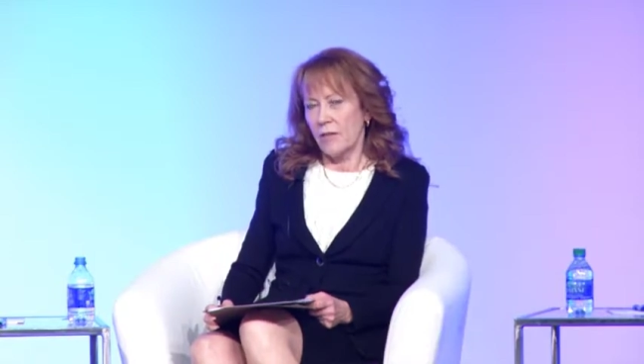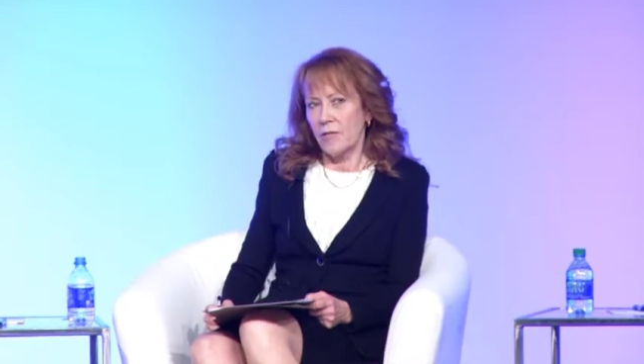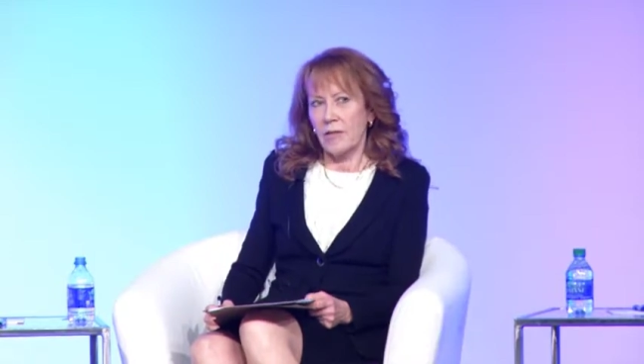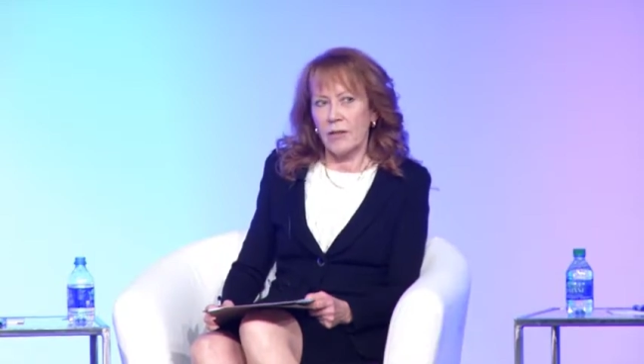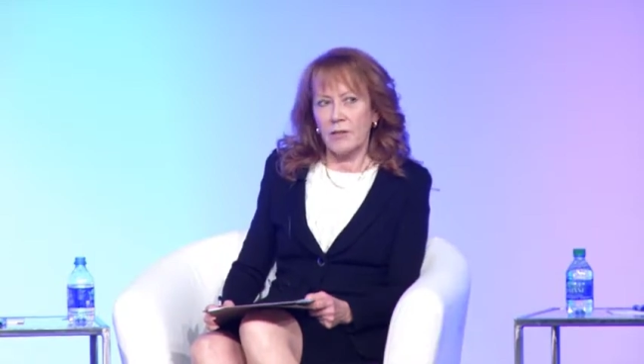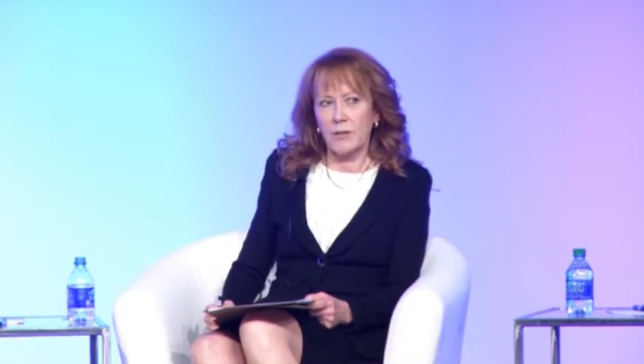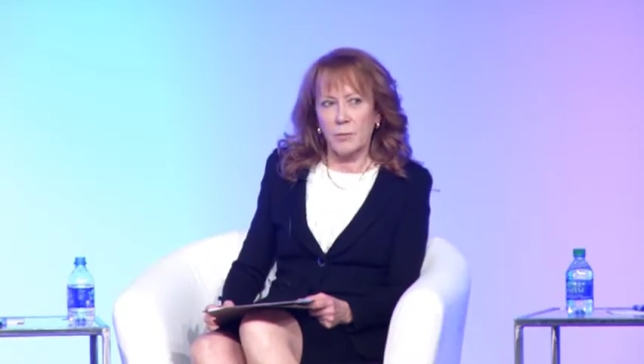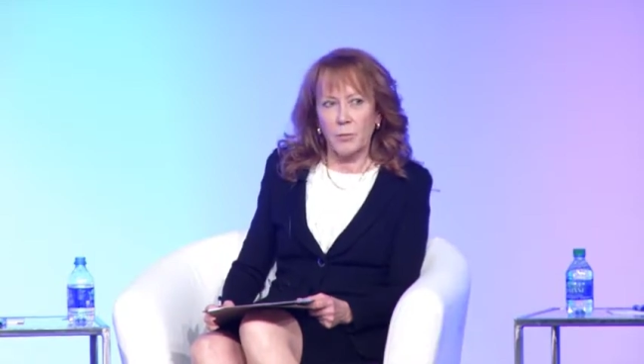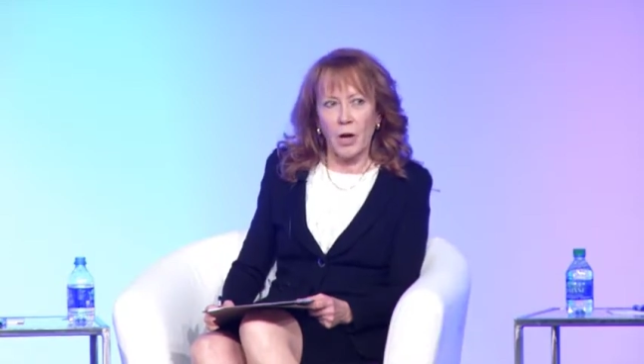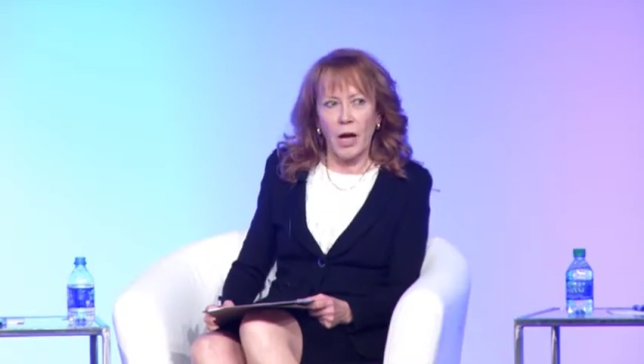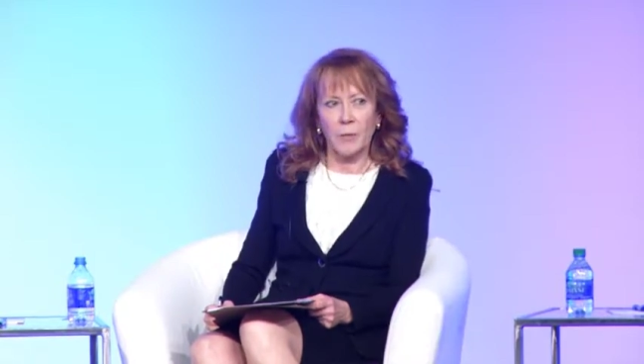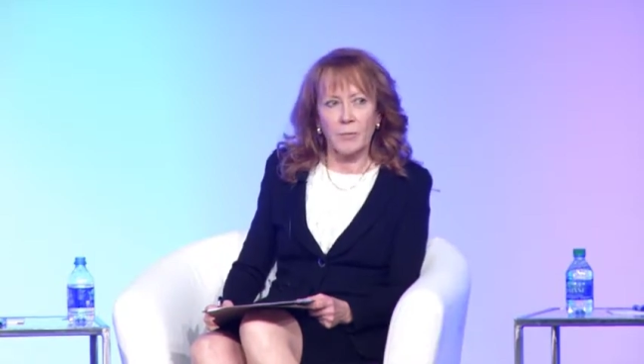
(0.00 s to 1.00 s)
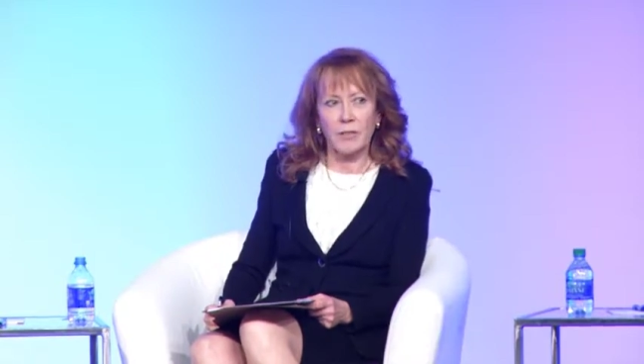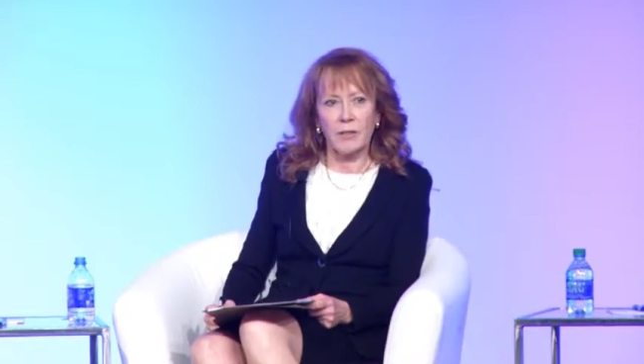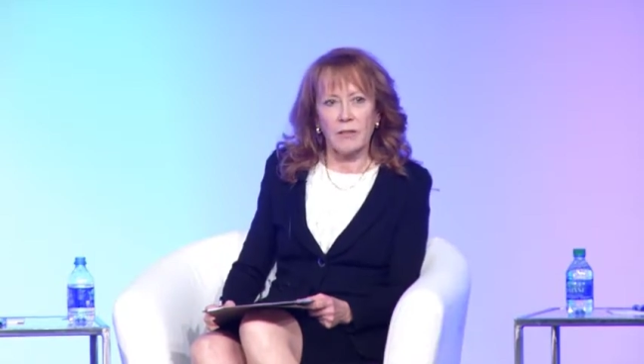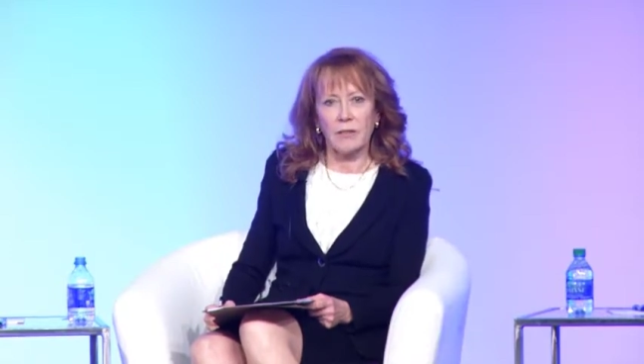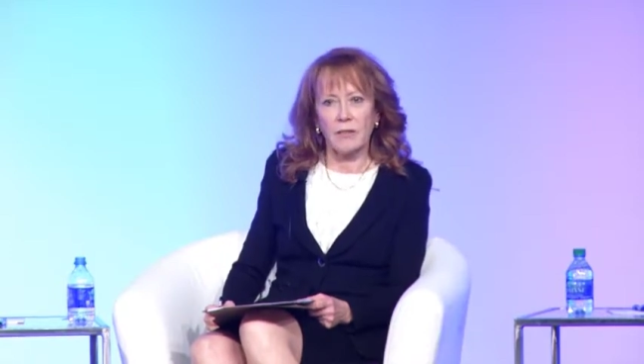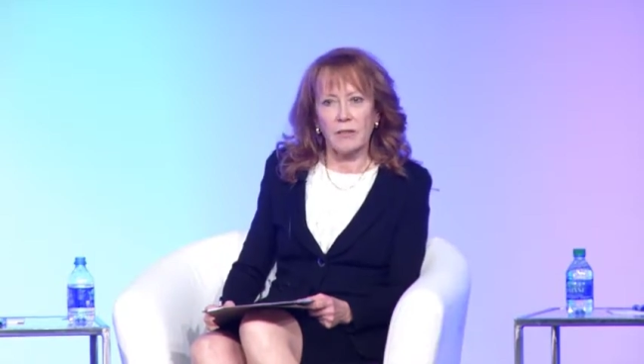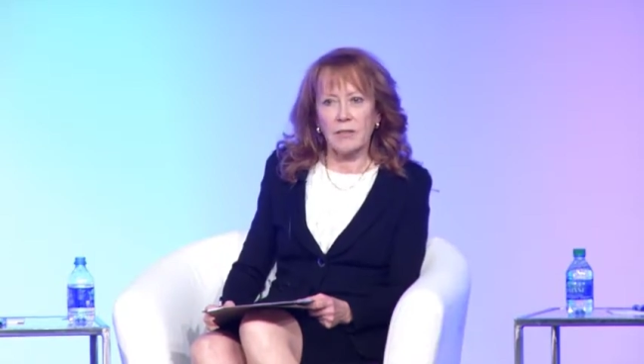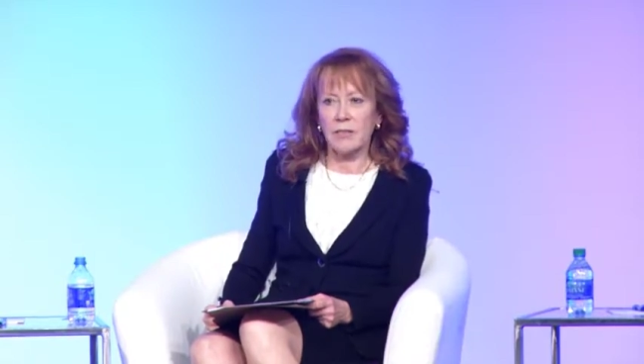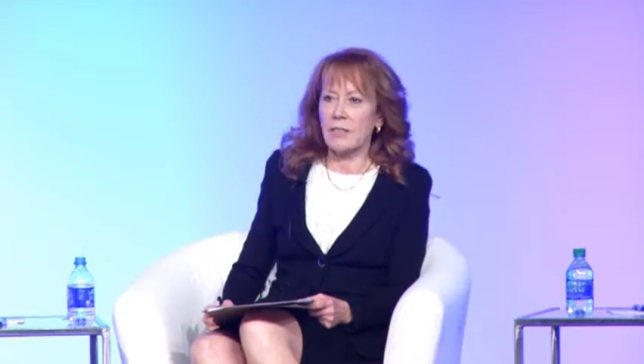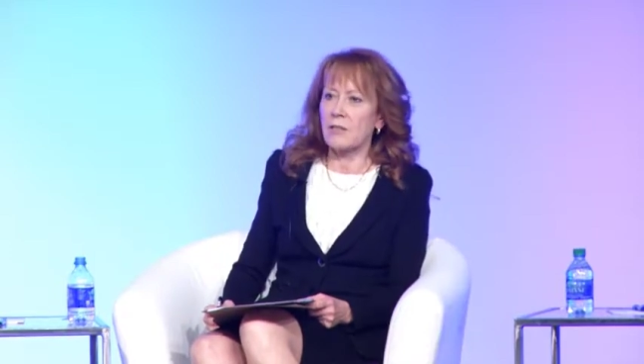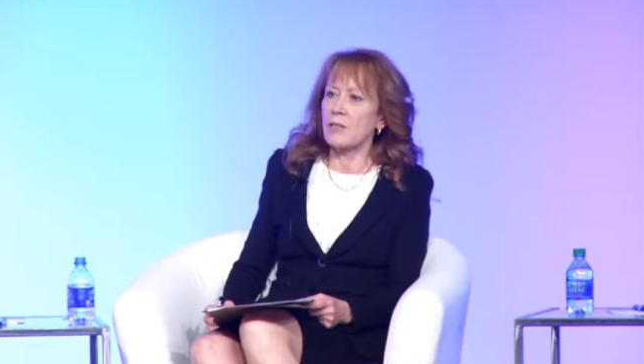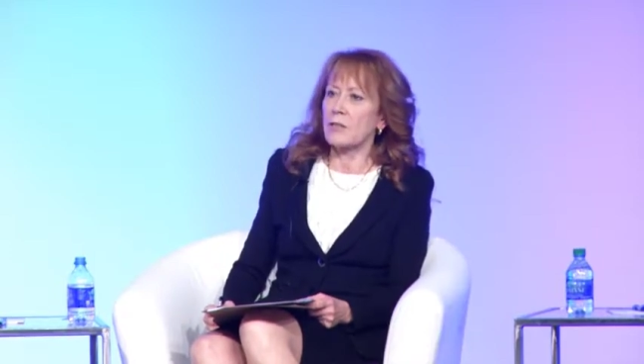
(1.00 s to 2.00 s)
that is perhaps
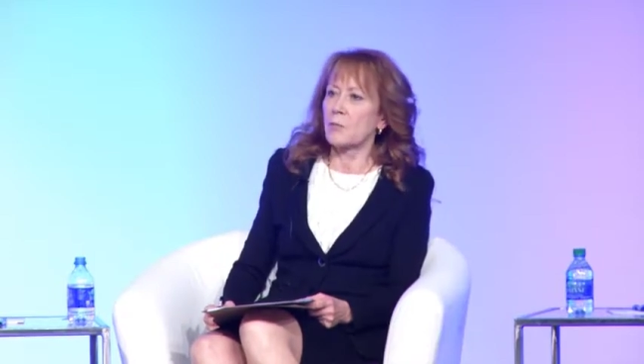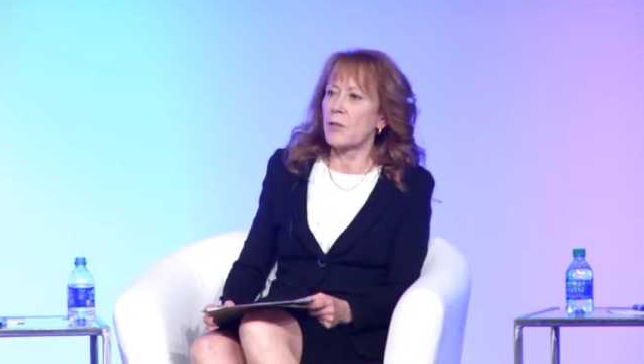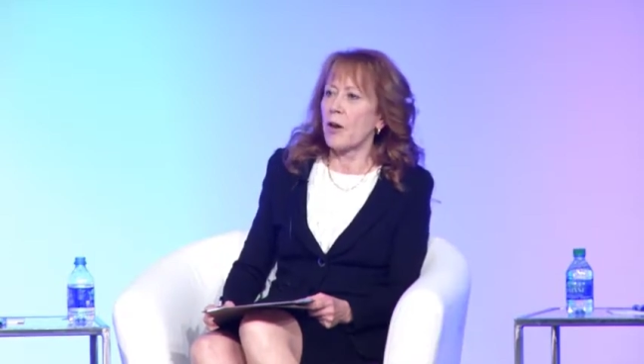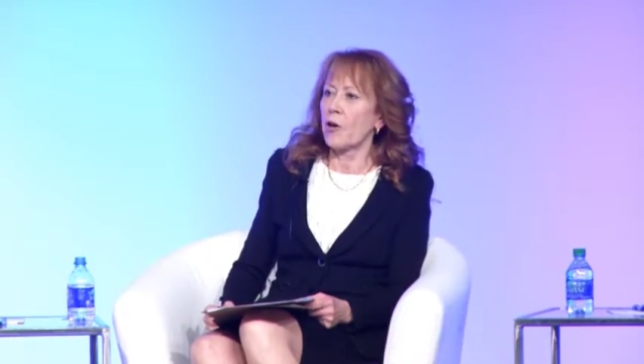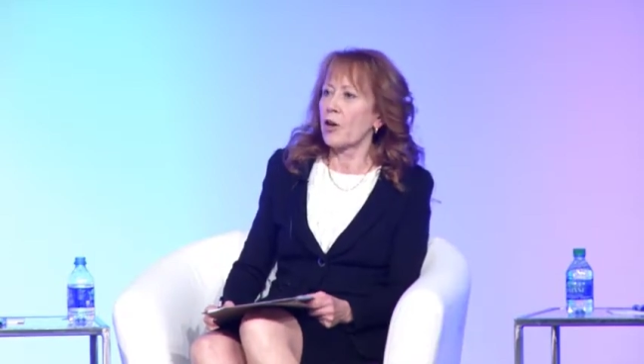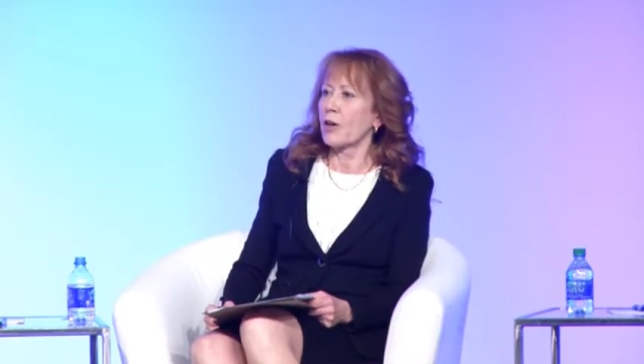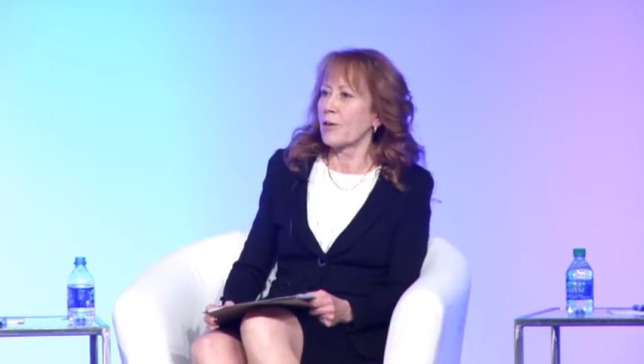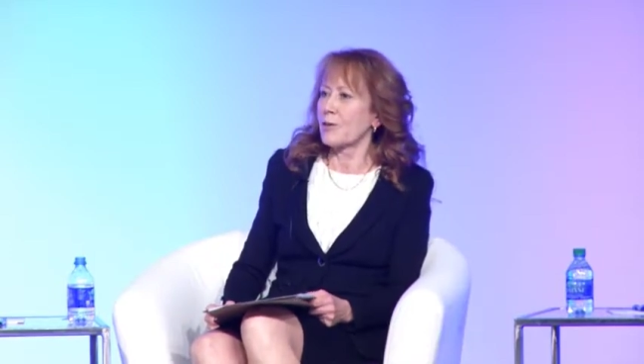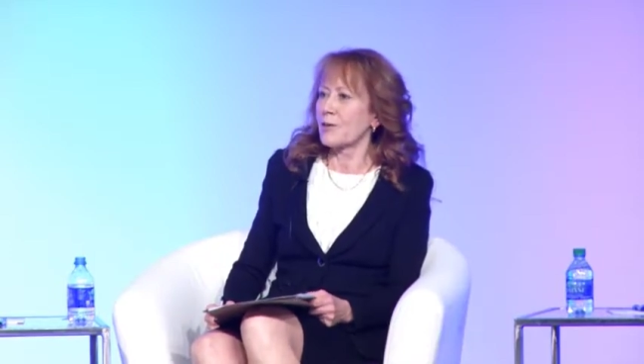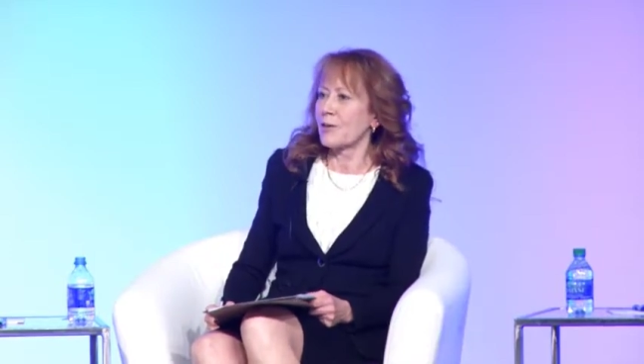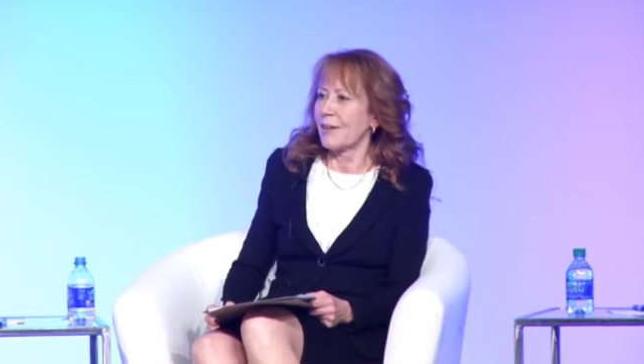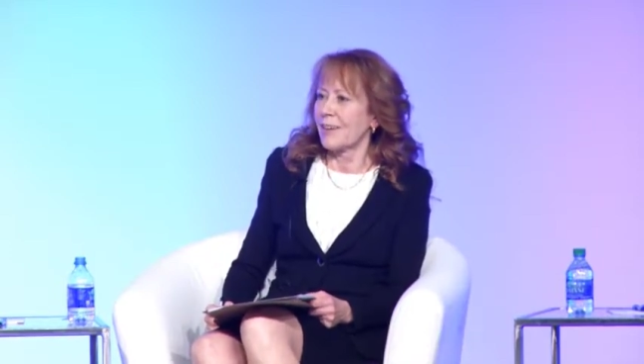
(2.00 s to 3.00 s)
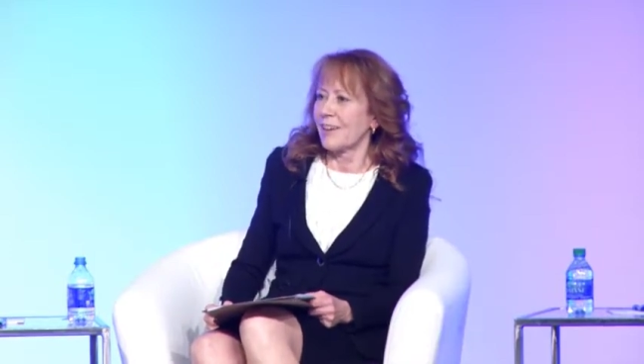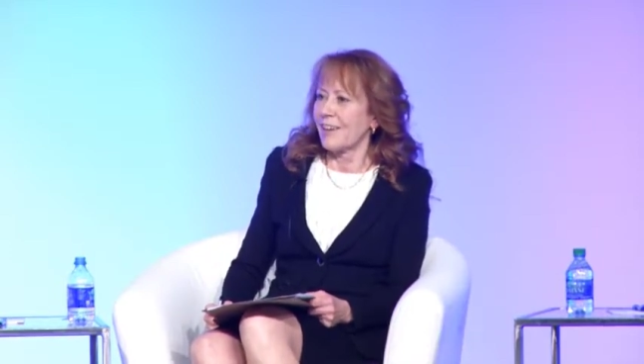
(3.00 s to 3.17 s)
seen as a bit arrogant